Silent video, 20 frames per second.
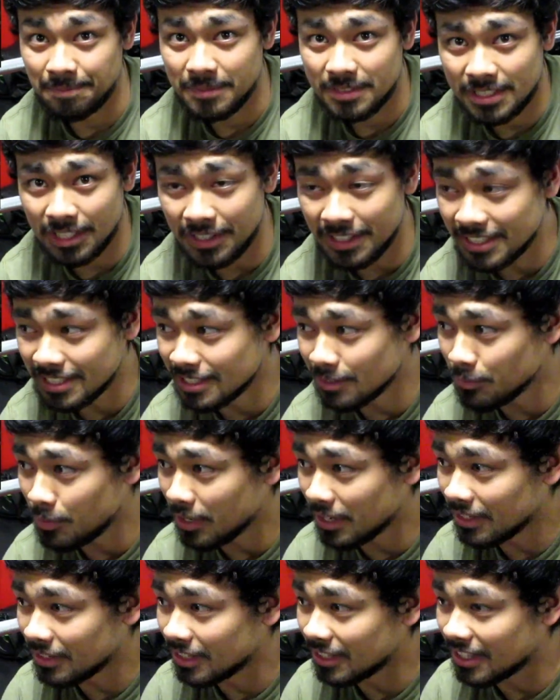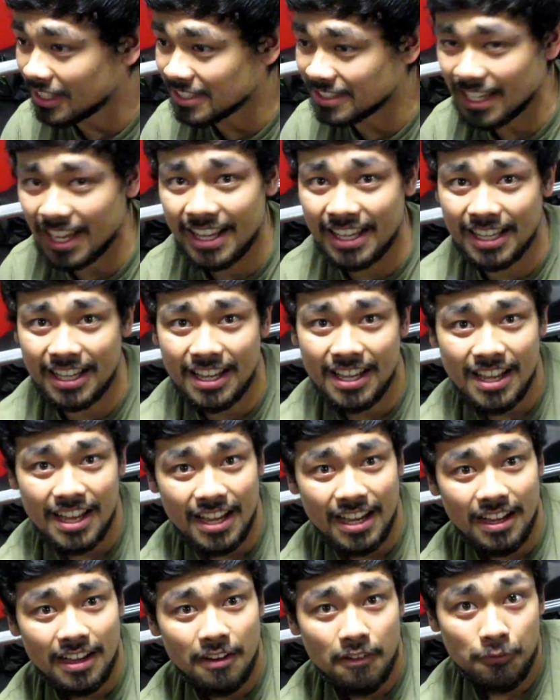So this is one of the things I,
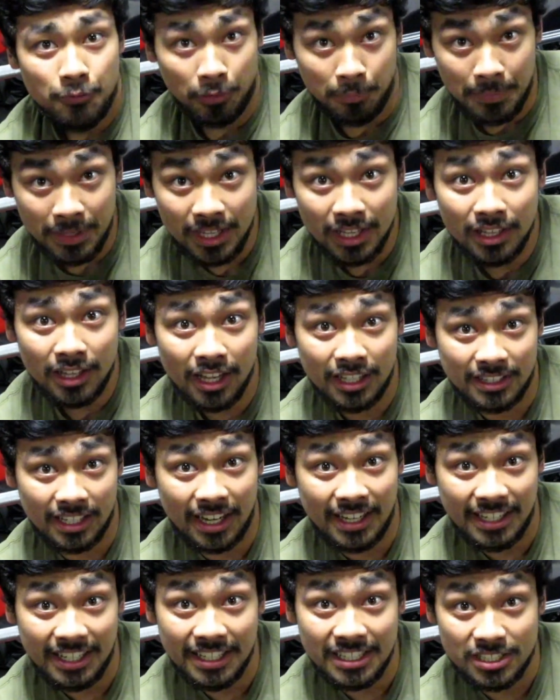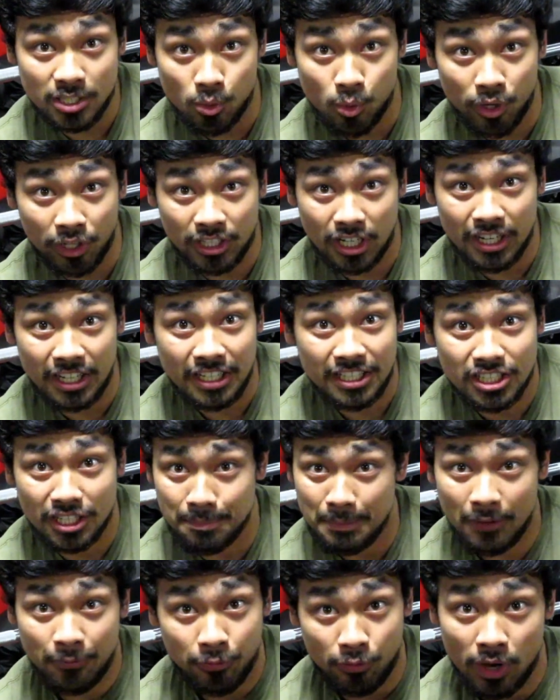for me a lot that I needed to work on, it took
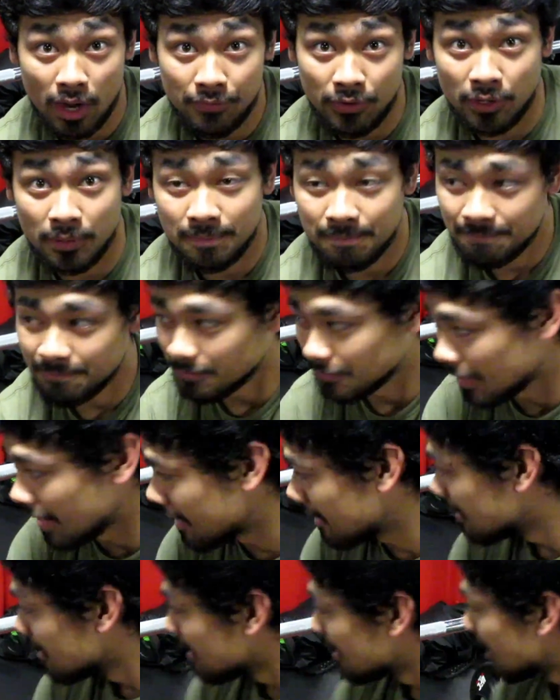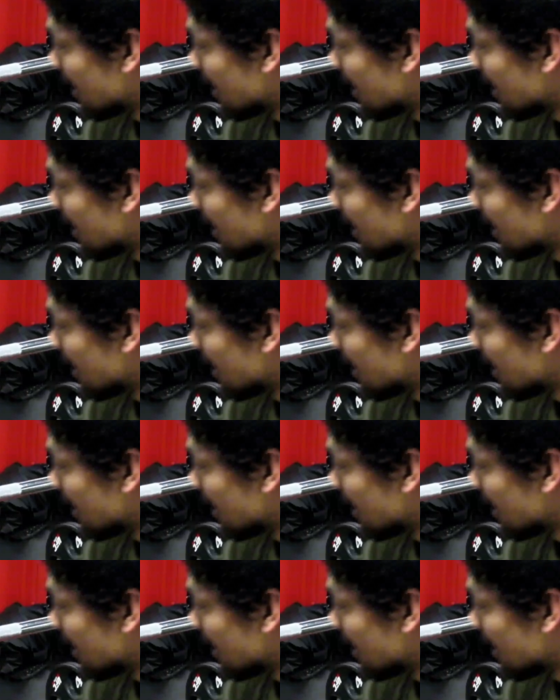me forever, right?